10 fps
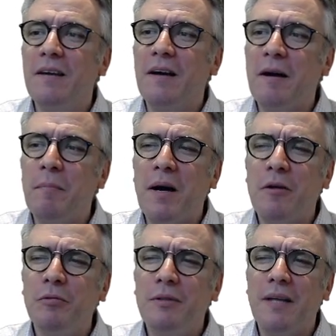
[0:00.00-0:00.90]

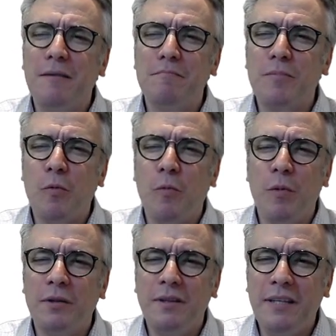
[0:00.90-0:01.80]
about
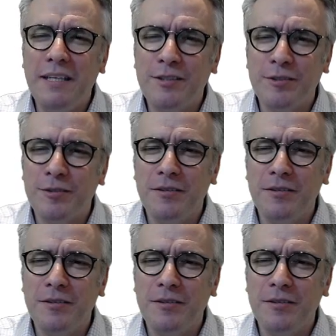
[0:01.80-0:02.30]
what these